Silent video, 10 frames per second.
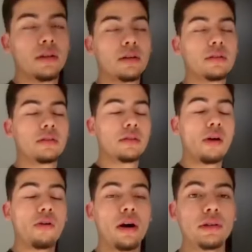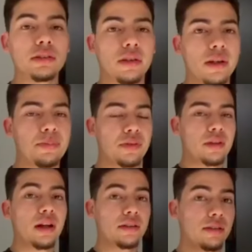So our trip
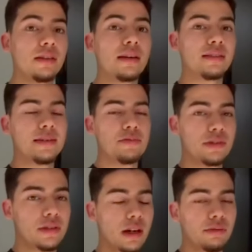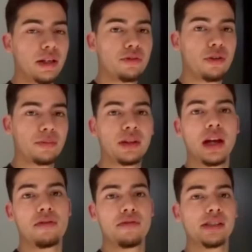starts here at Imus Cavite. From
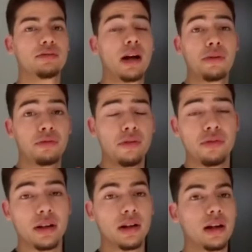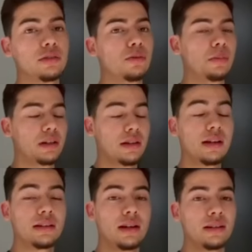there we will drive with a car to
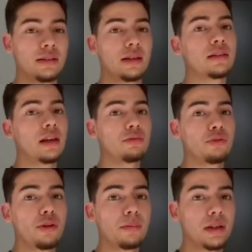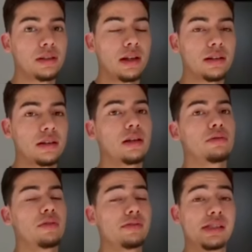Batangas and then from
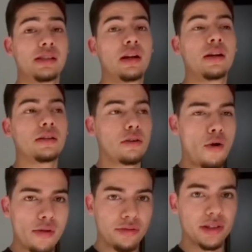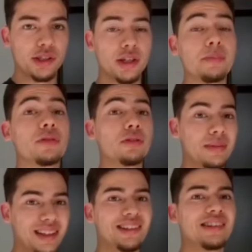Batangas we will go with a ship to
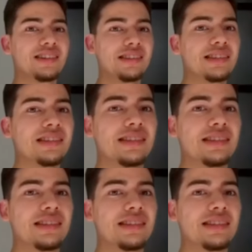Mindoro.